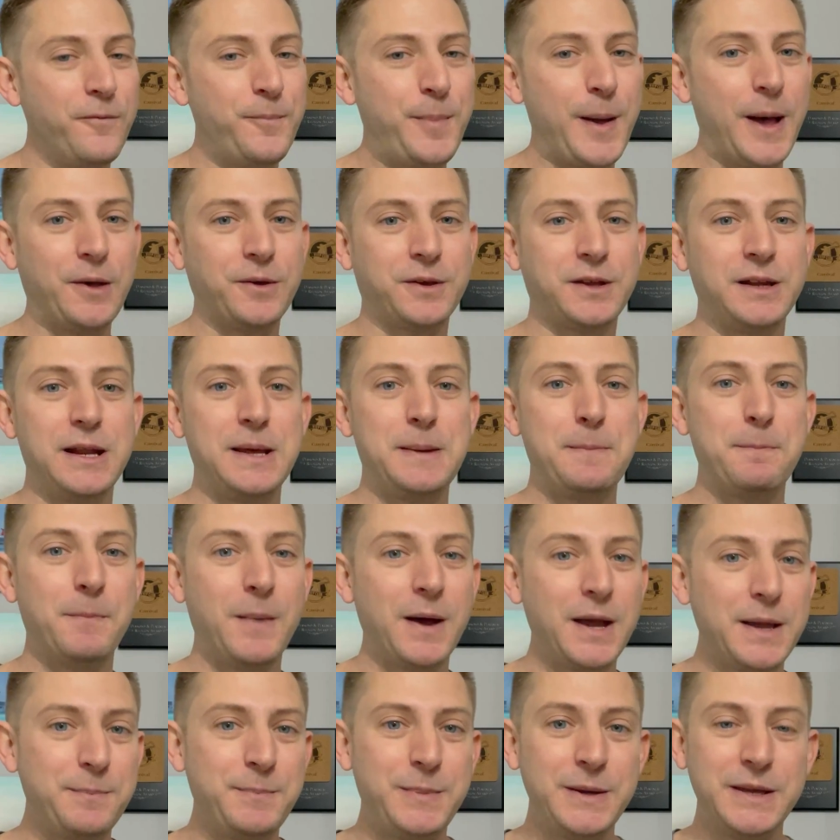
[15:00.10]
balcony
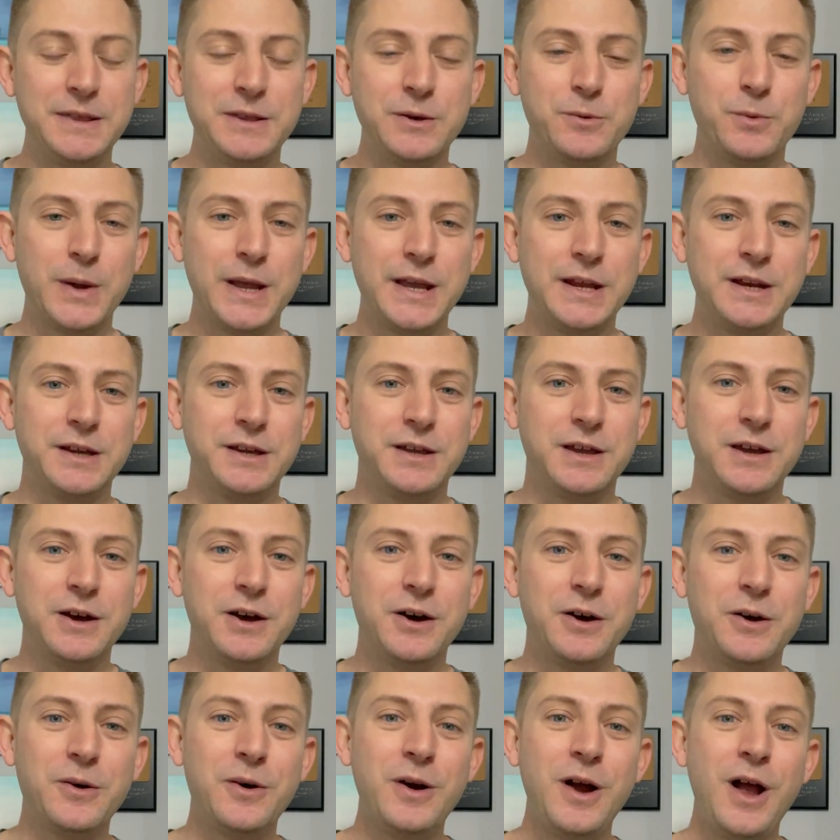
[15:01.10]
might be the way to
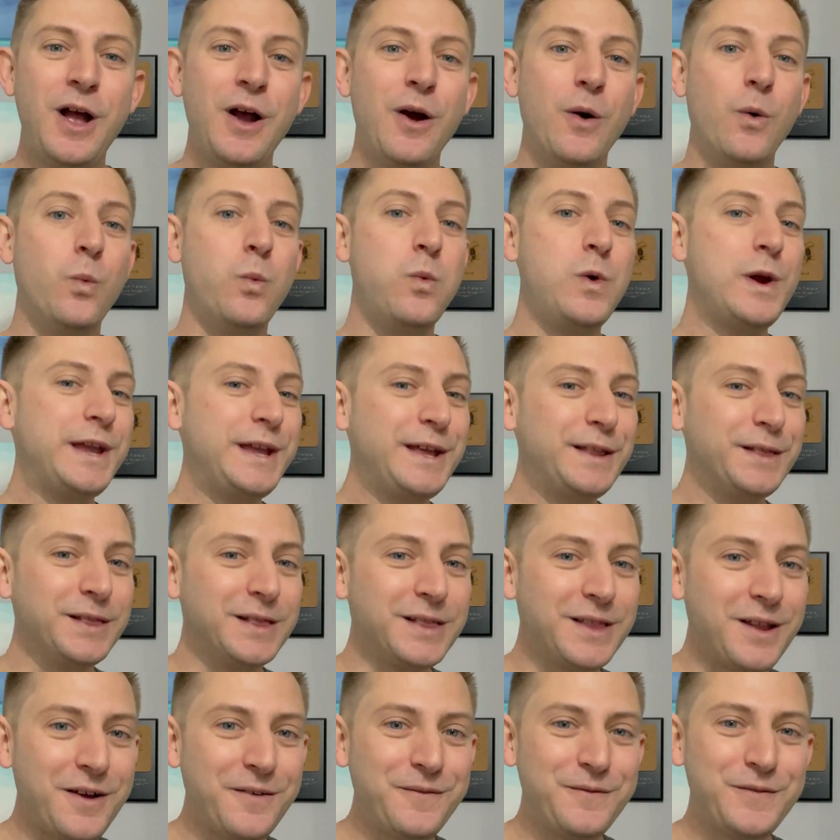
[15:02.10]
go. We
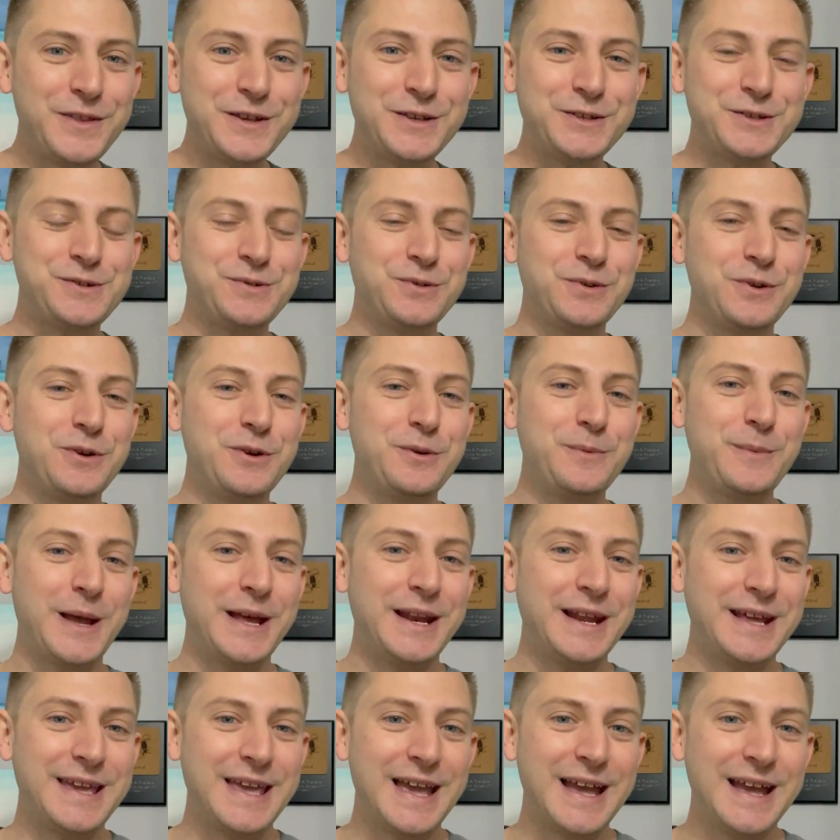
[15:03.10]
love this room.
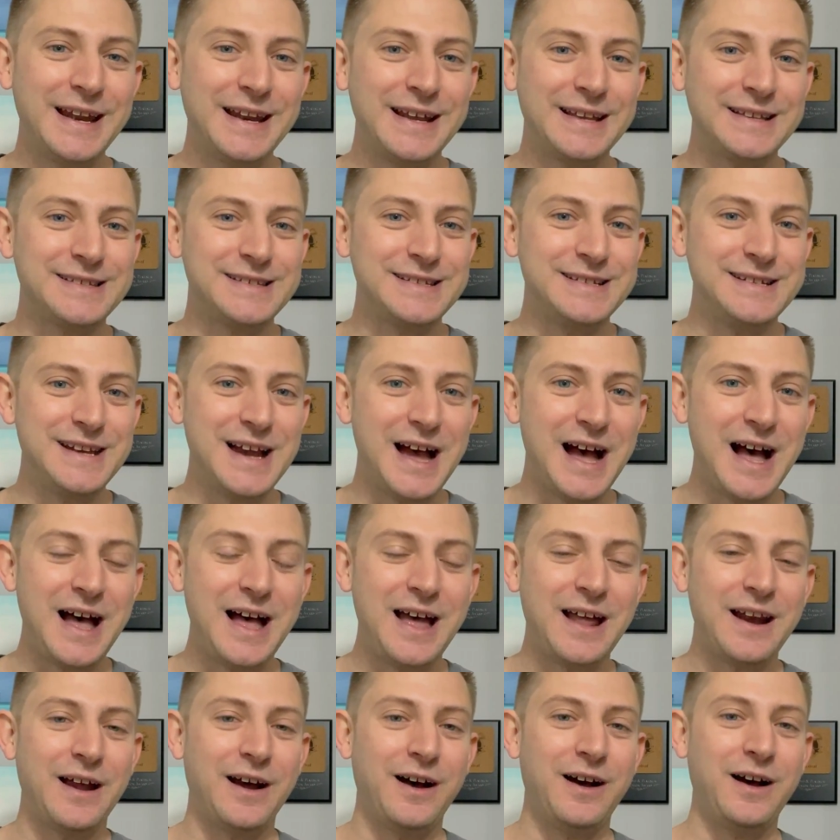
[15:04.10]
And again, it's
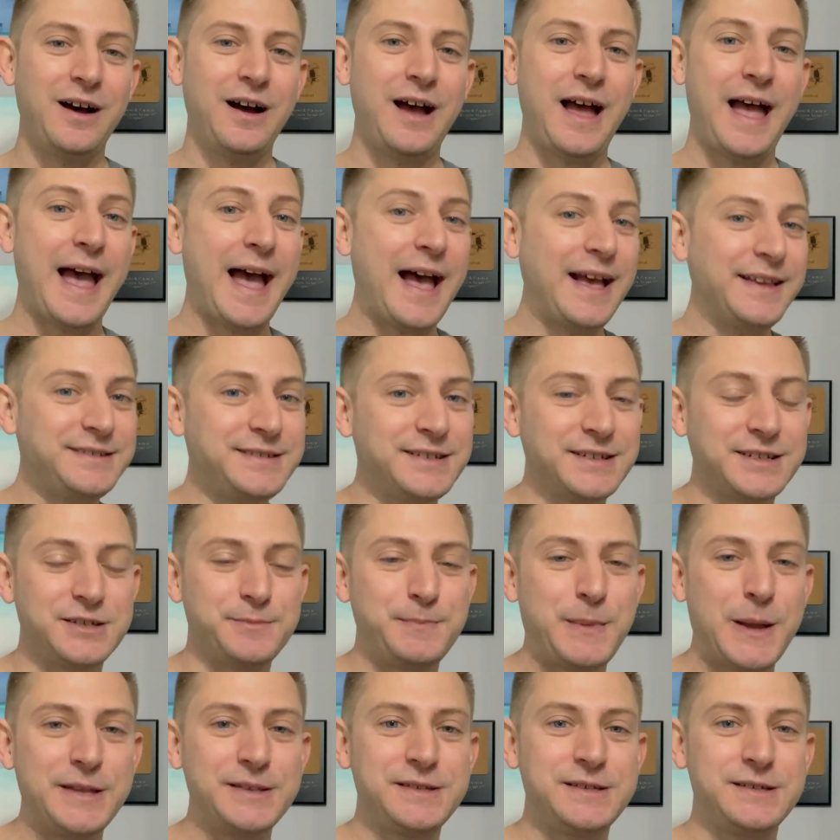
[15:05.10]
not as
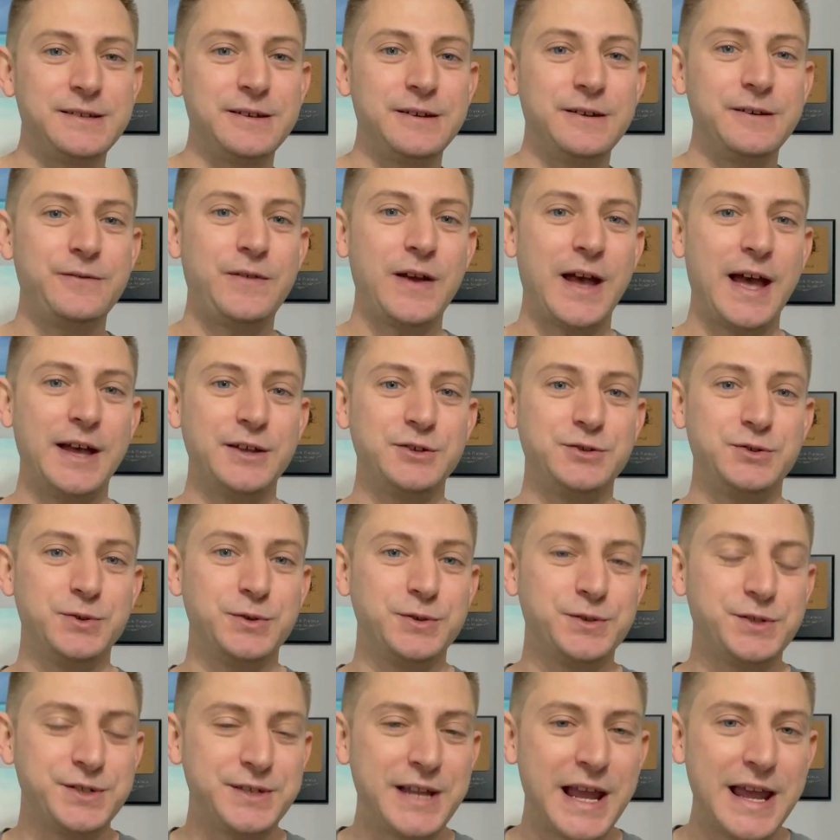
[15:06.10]
expensive as
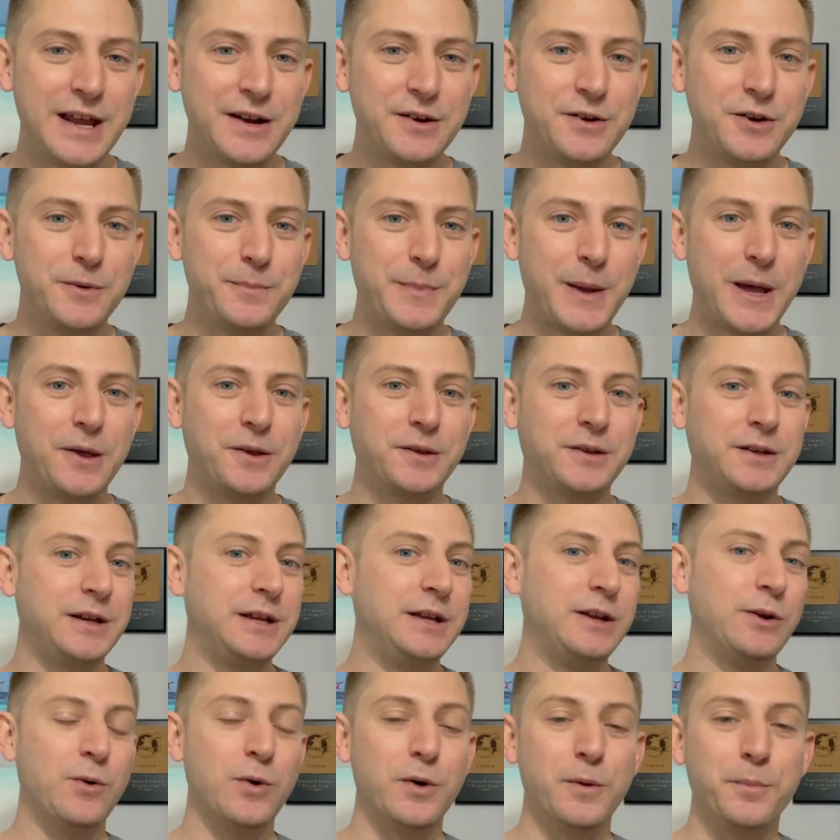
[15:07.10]
your standard
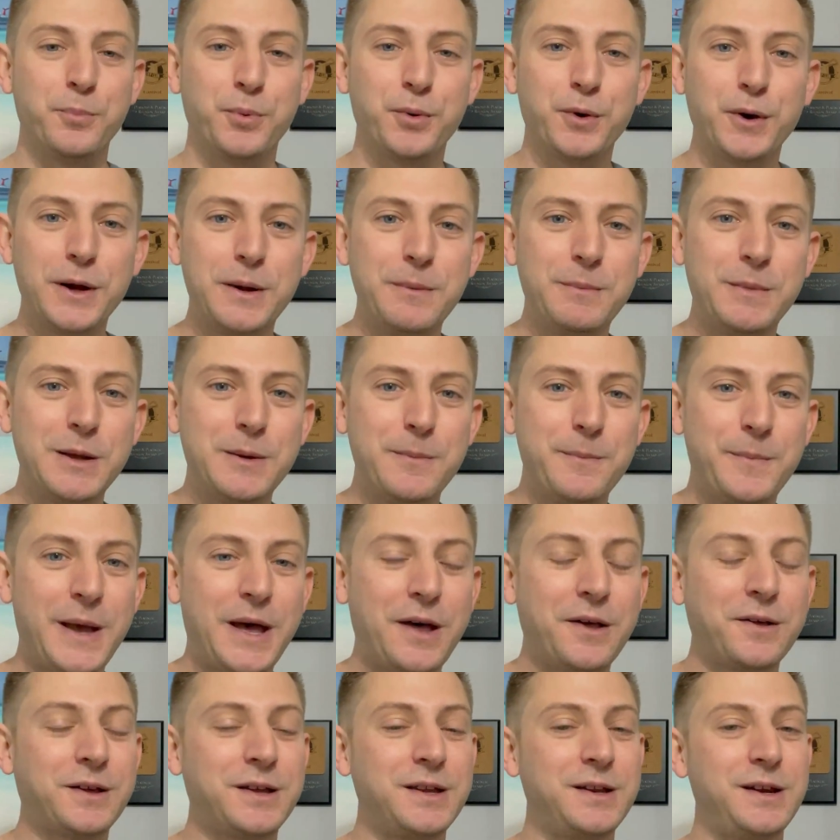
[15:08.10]
balcony or premium
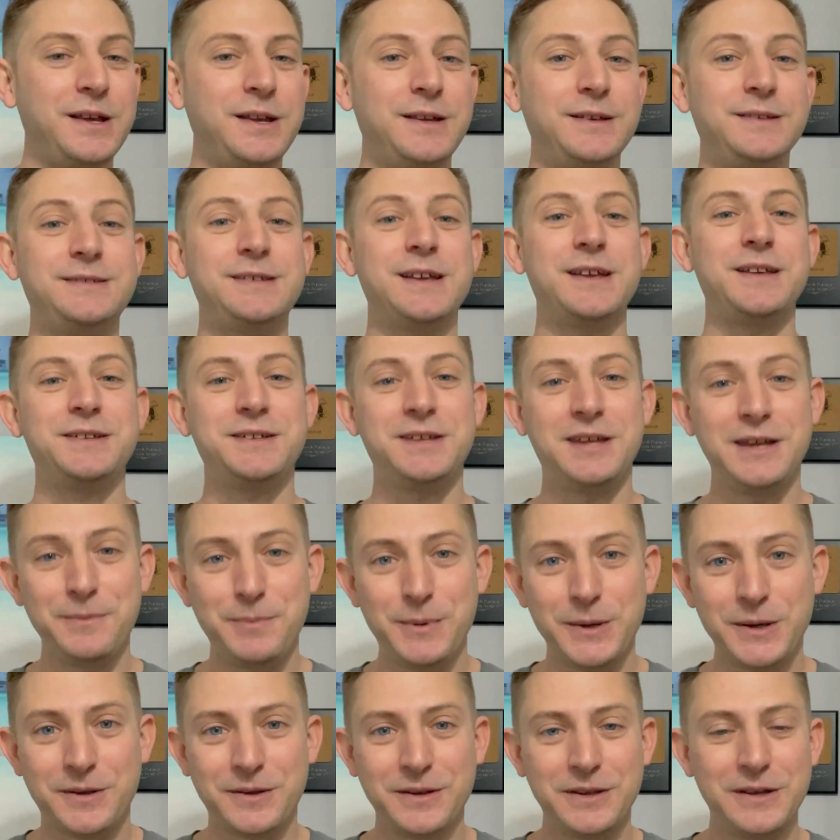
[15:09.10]
balconies.
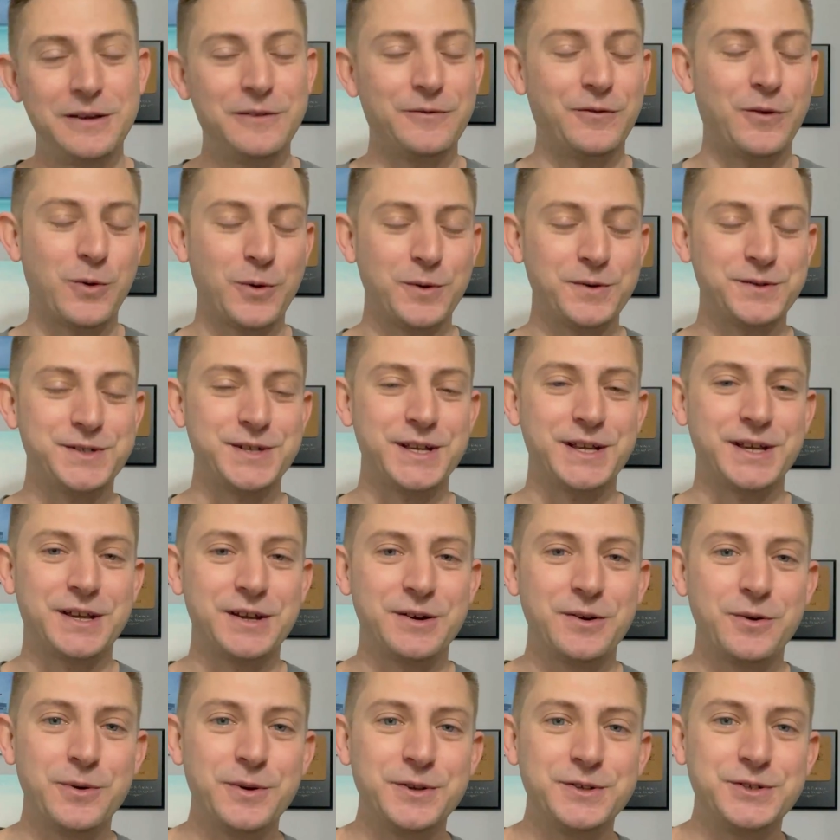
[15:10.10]
Typically, of course, that
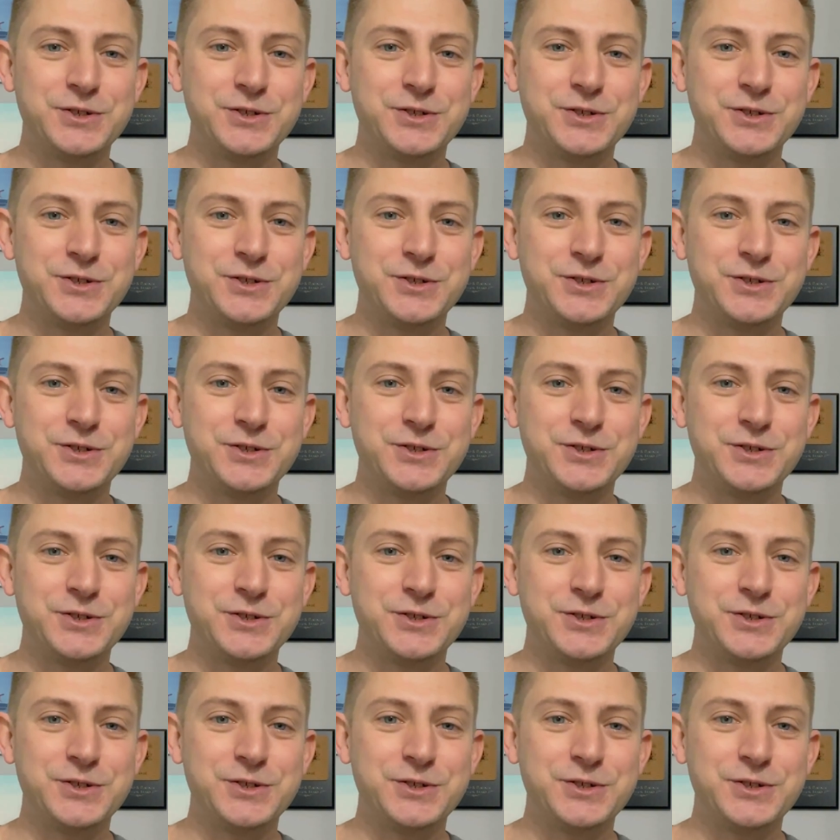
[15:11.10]
could always